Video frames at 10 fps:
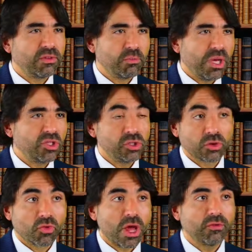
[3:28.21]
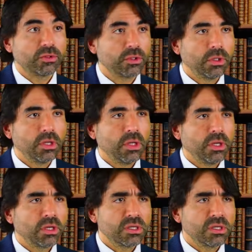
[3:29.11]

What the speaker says: of the patient's arrival,